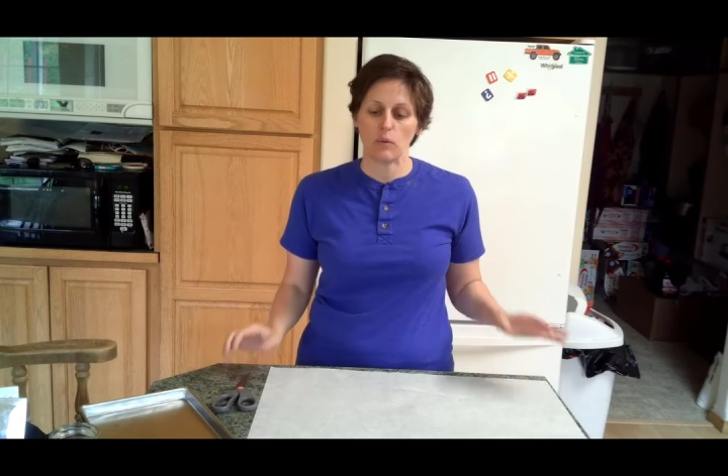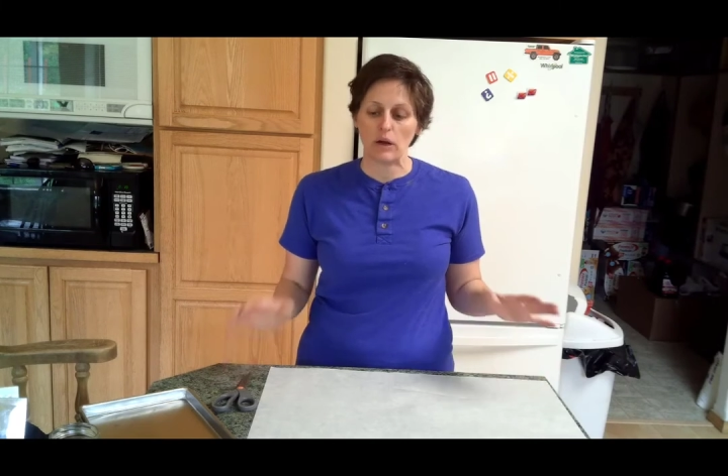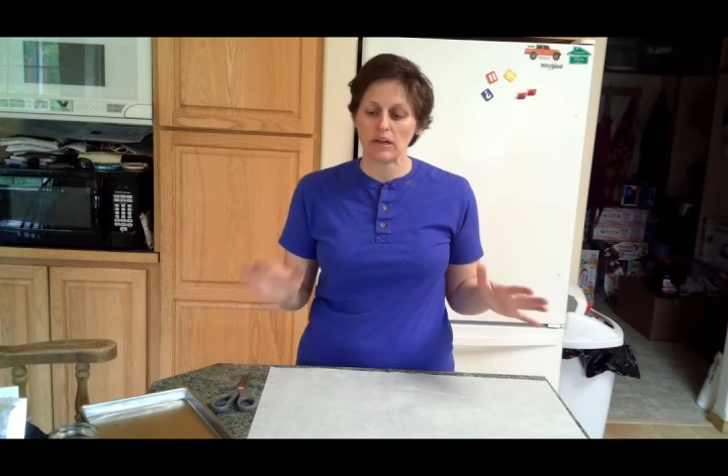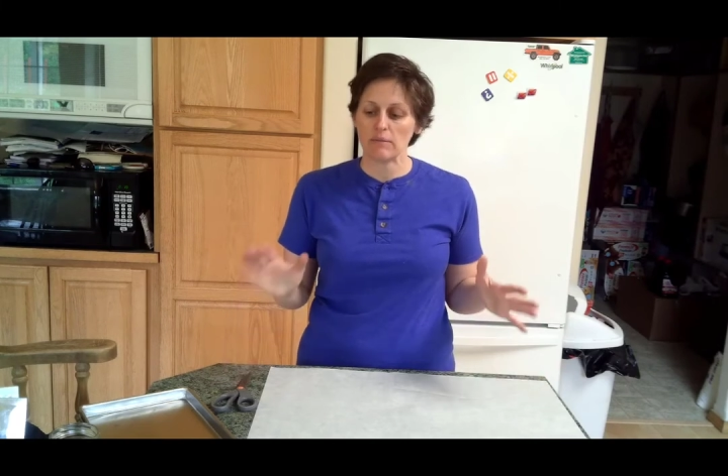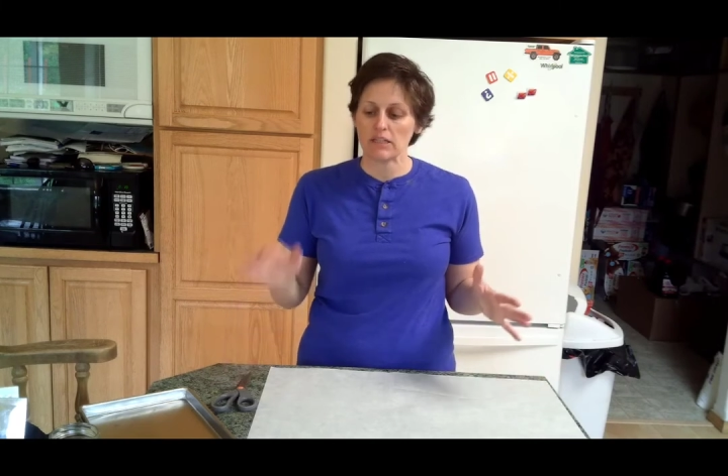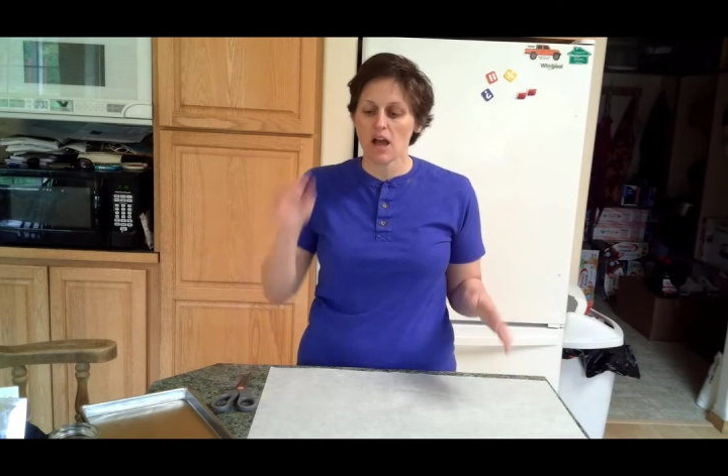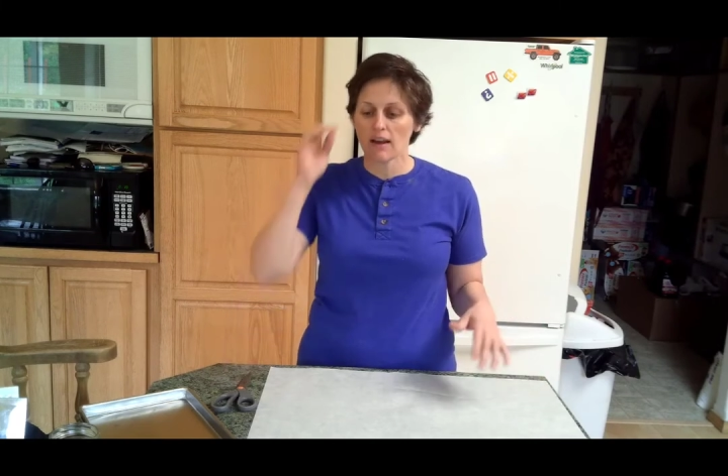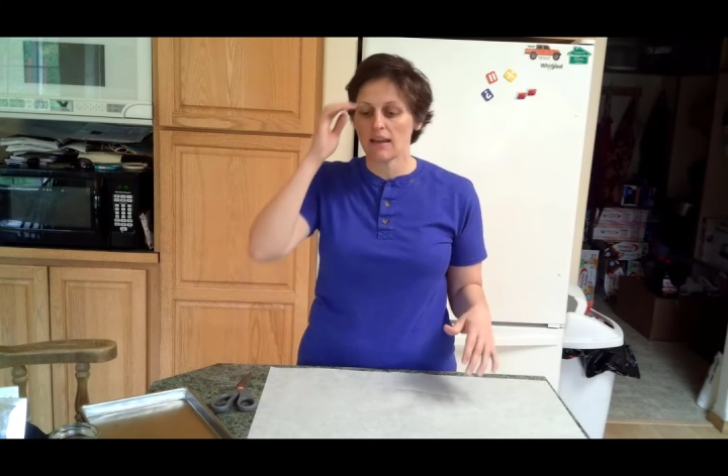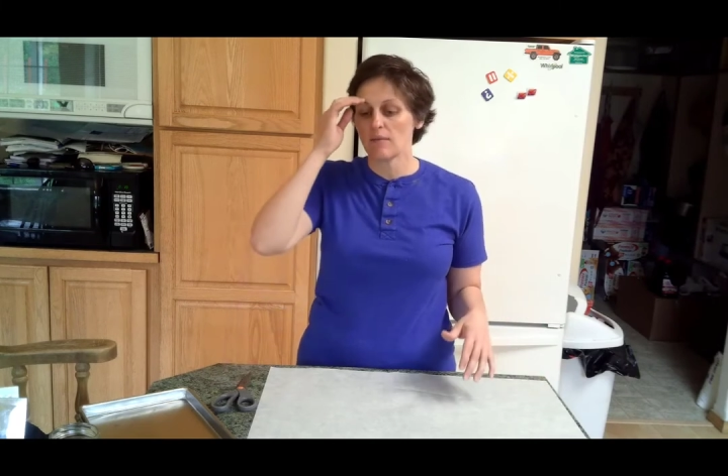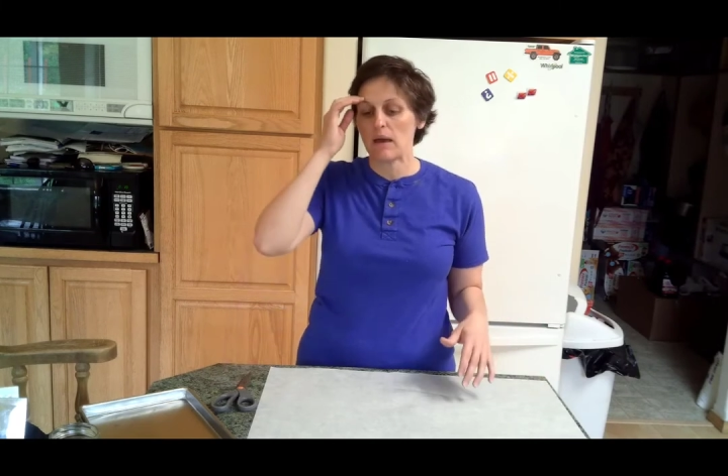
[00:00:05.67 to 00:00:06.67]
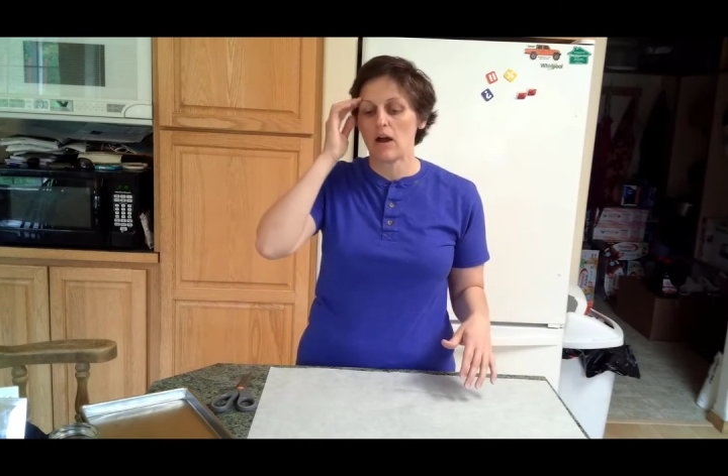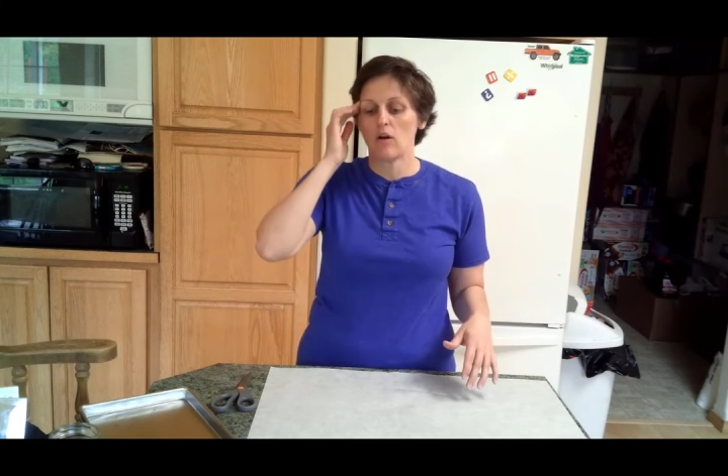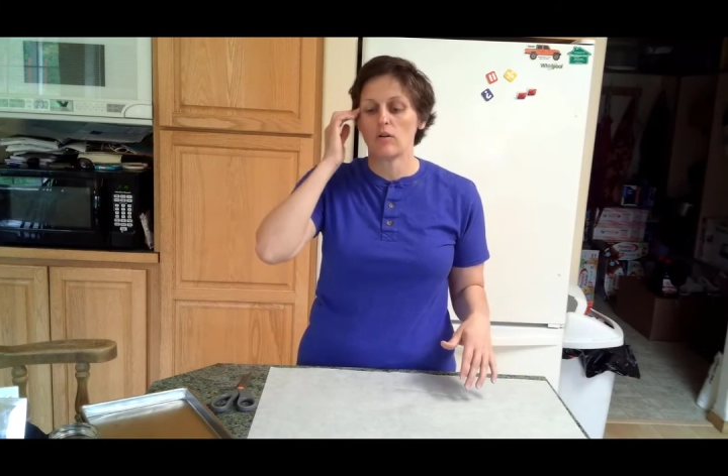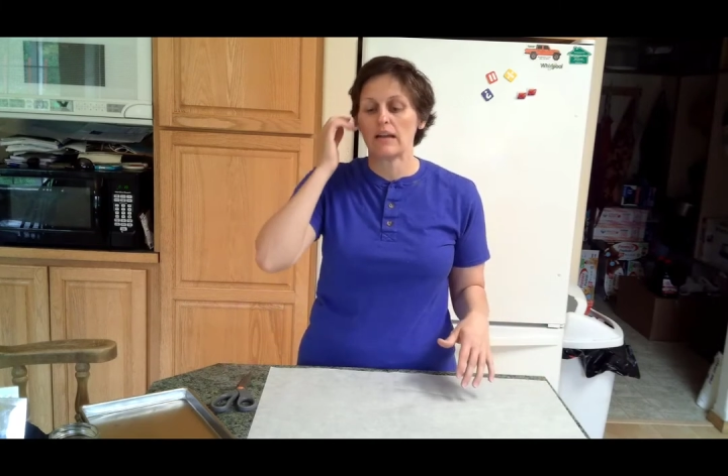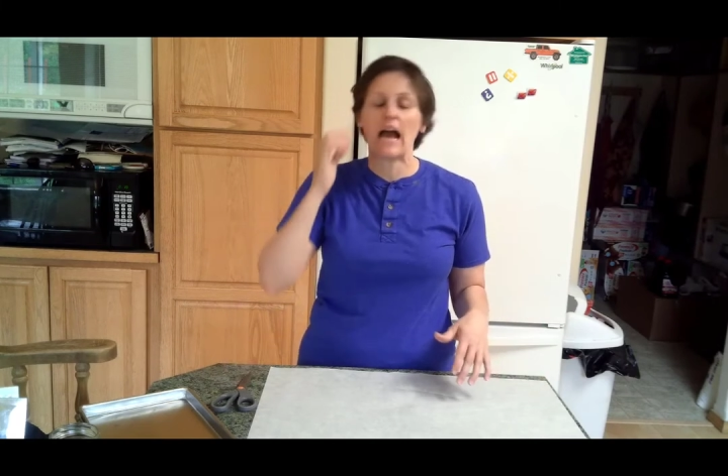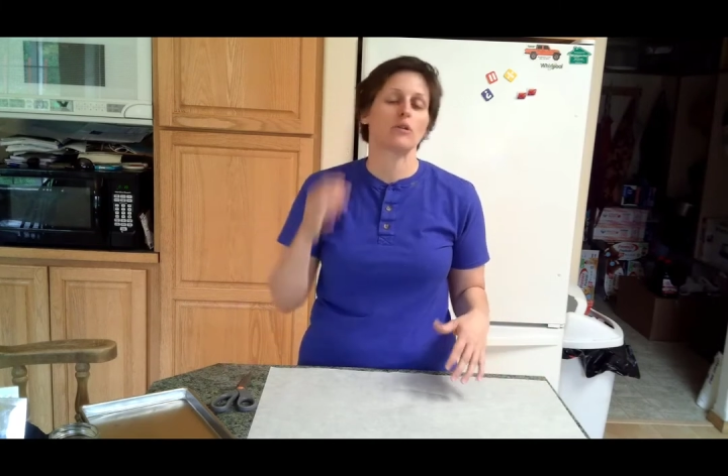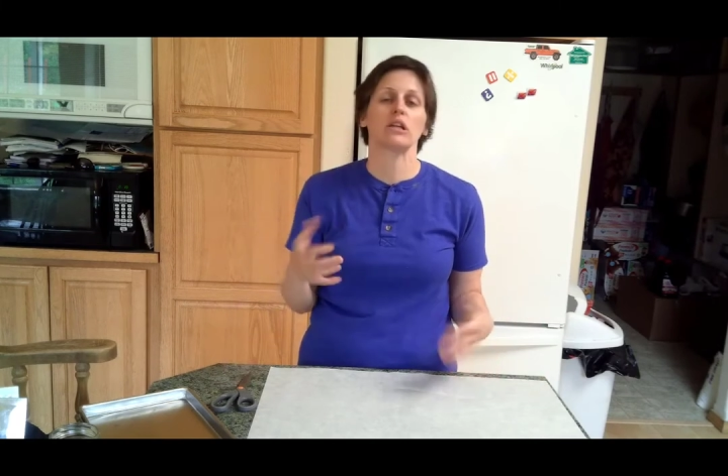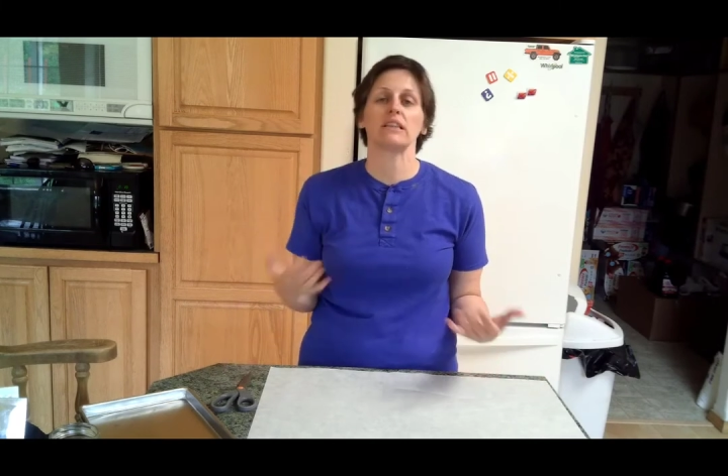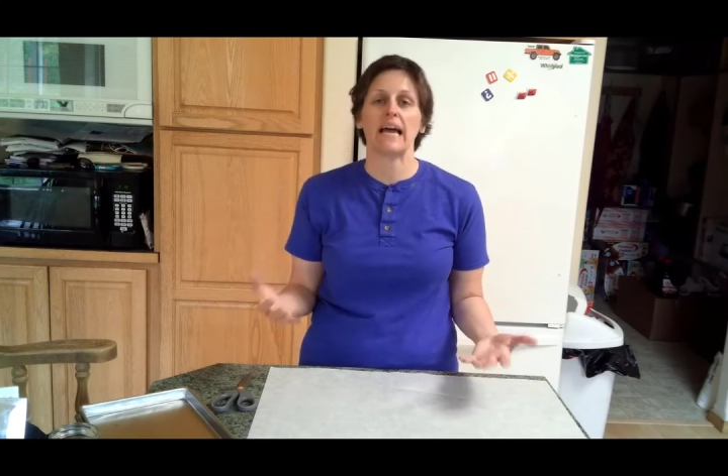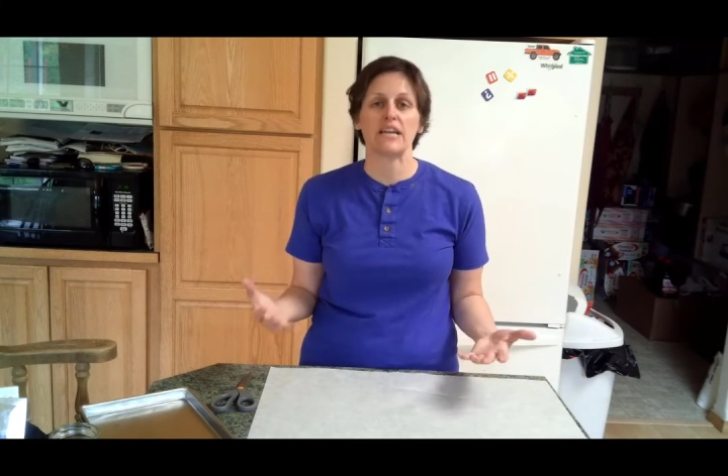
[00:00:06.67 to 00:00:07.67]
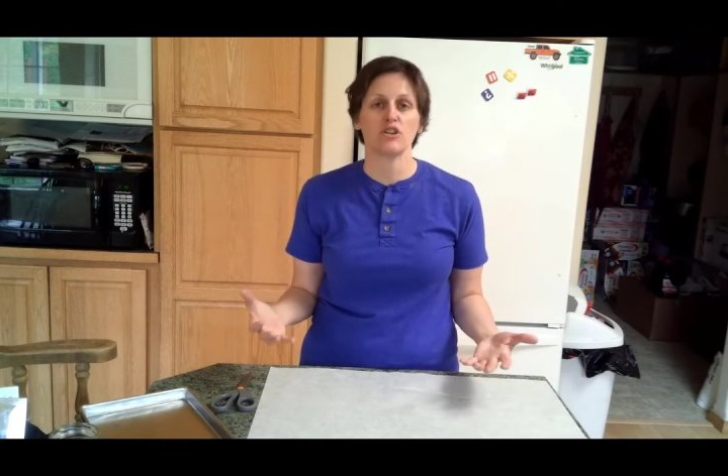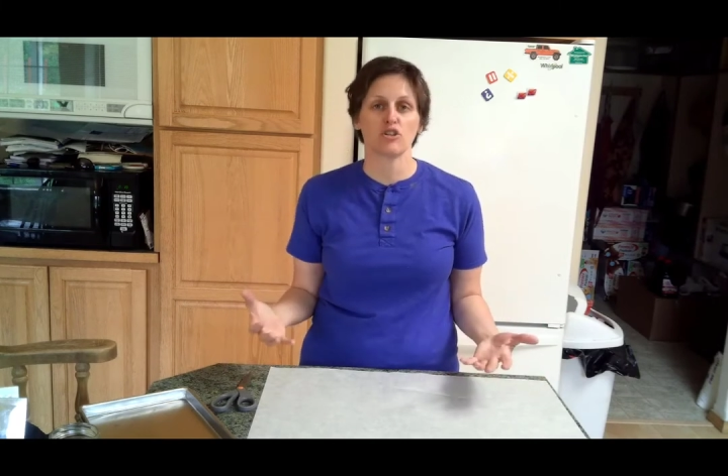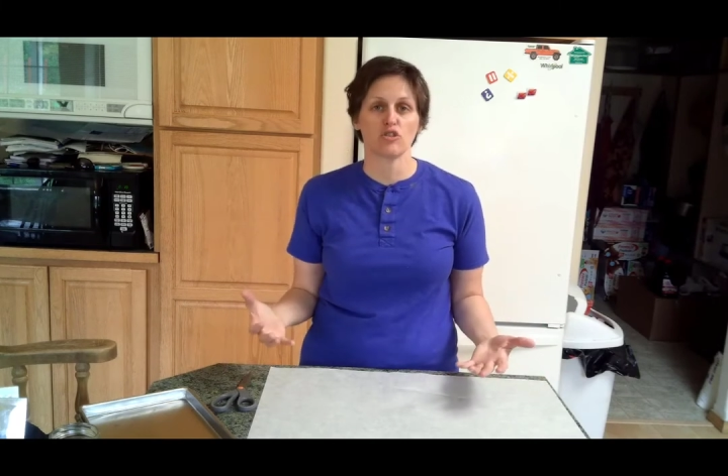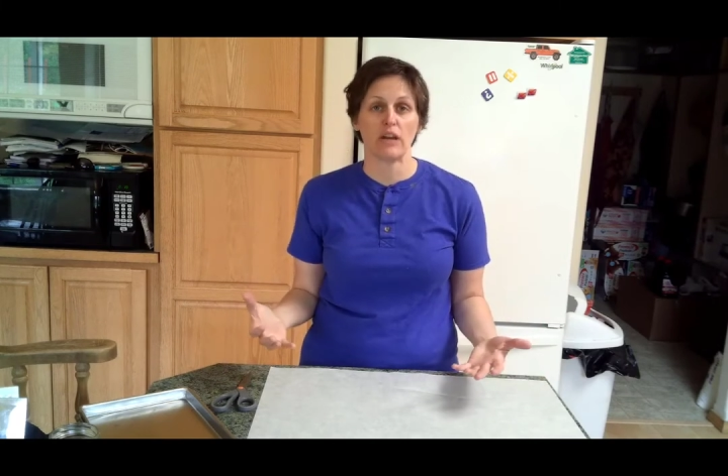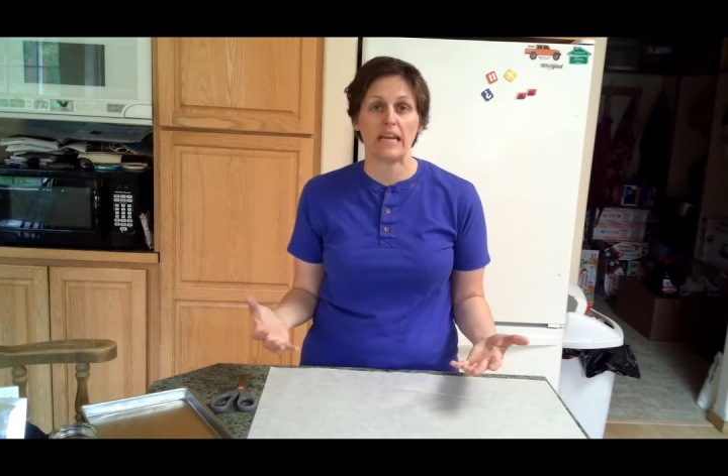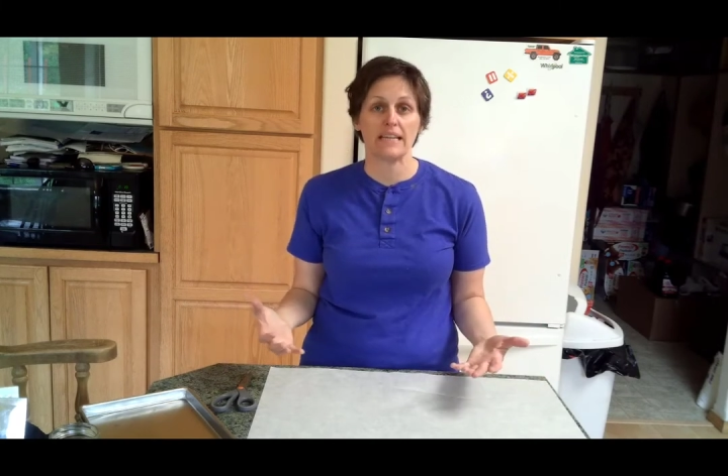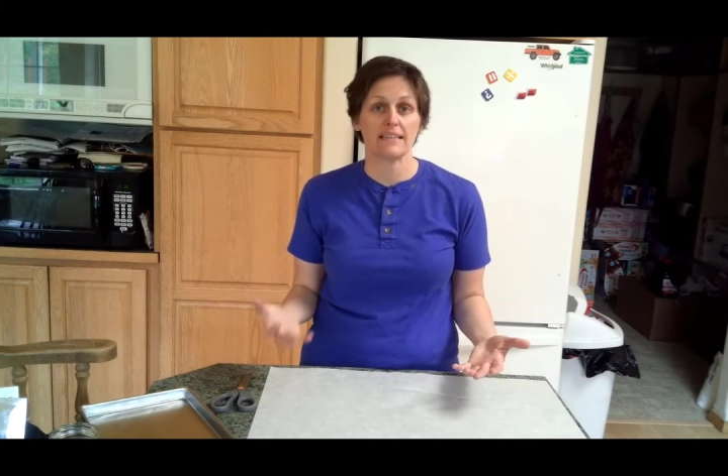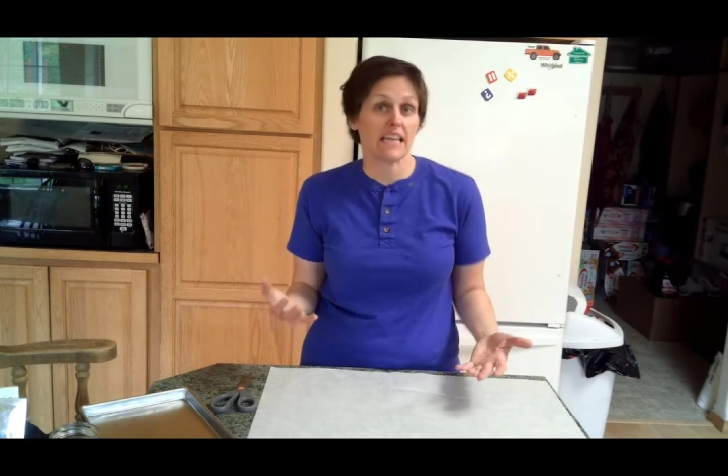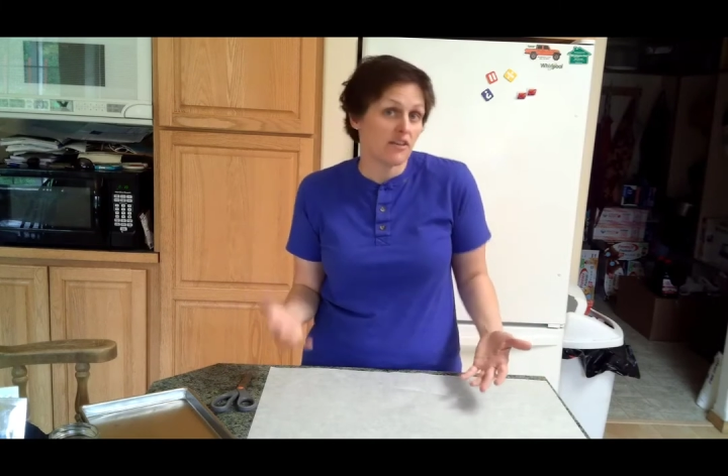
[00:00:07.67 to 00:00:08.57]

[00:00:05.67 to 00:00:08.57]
and we're going to be talking about how to line your trays,